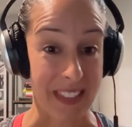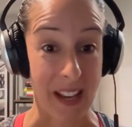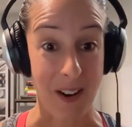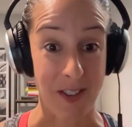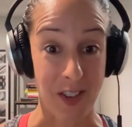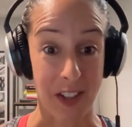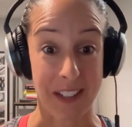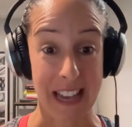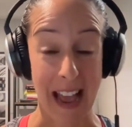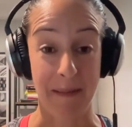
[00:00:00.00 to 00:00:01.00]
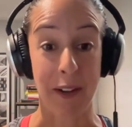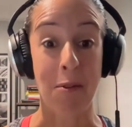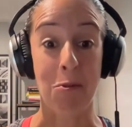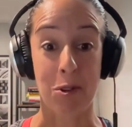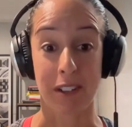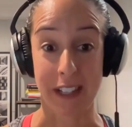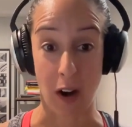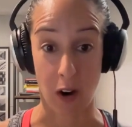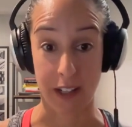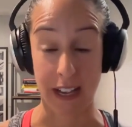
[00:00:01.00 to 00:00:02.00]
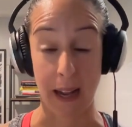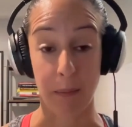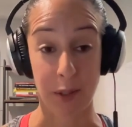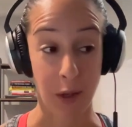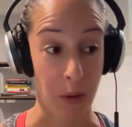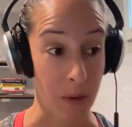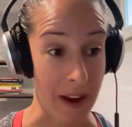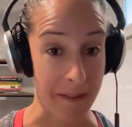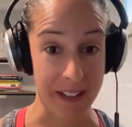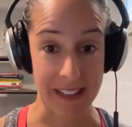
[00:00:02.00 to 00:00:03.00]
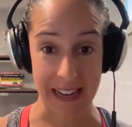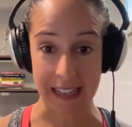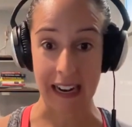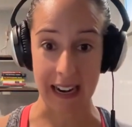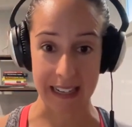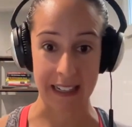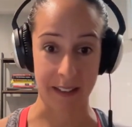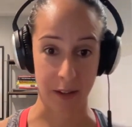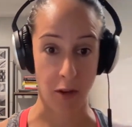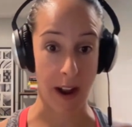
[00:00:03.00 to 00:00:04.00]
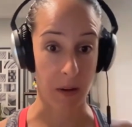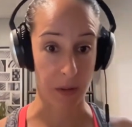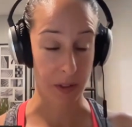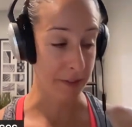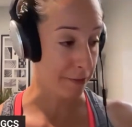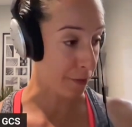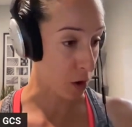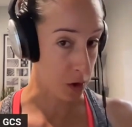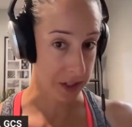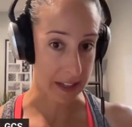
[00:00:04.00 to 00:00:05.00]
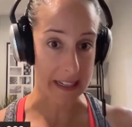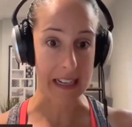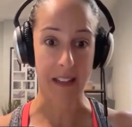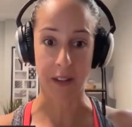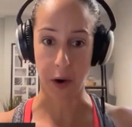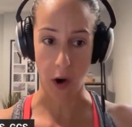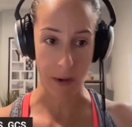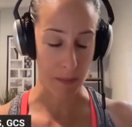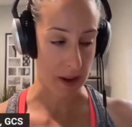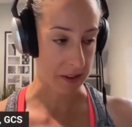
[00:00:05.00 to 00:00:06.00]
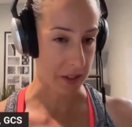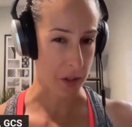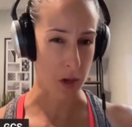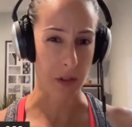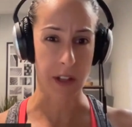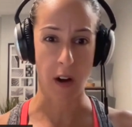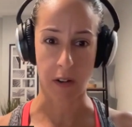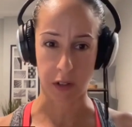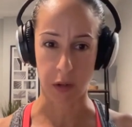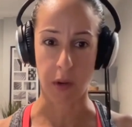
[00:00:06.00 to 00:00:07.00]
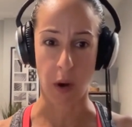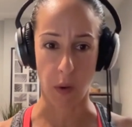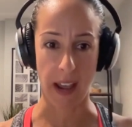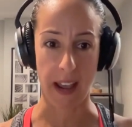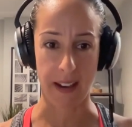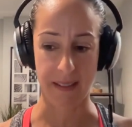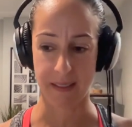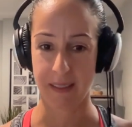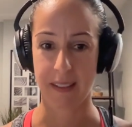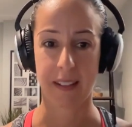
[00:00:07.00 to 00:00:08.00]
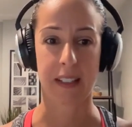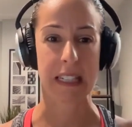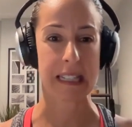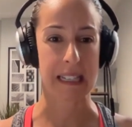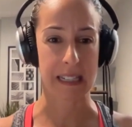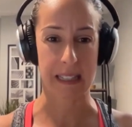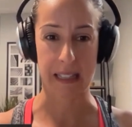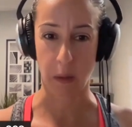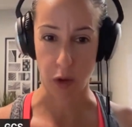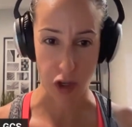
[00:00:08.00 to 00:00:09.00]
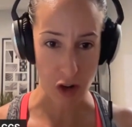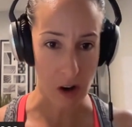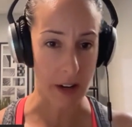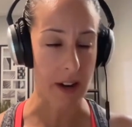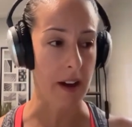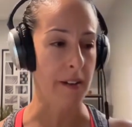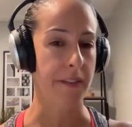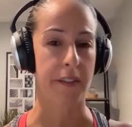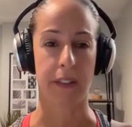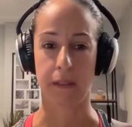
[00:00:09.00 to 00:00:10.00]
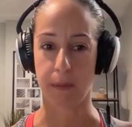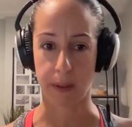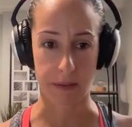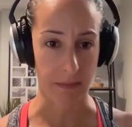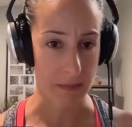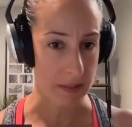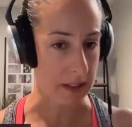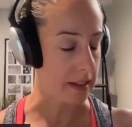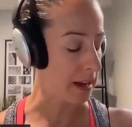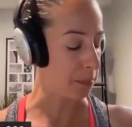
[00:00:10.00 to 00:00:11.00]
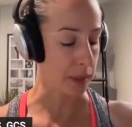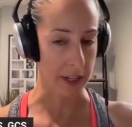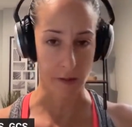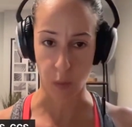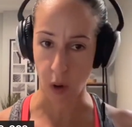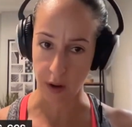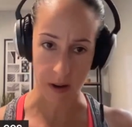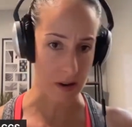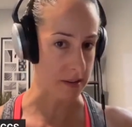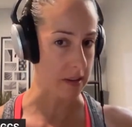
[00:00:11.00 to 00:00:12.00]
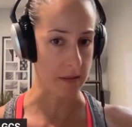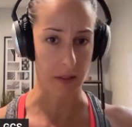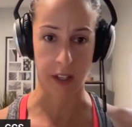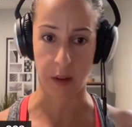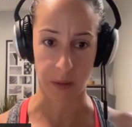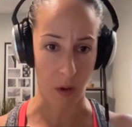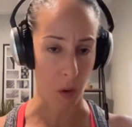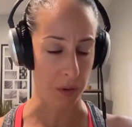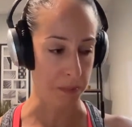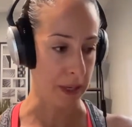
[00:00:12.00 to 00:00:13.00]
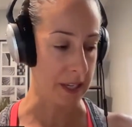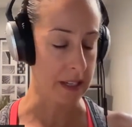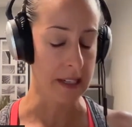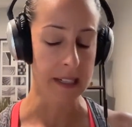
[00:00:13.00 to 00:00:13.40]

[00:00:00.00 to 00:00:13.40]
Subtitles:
they're just having a really hard time. So everything I got in the ground first, like in the garden boxes early, are doing okay. Because I think they were strong enough. They had plenty of water. The whole bit.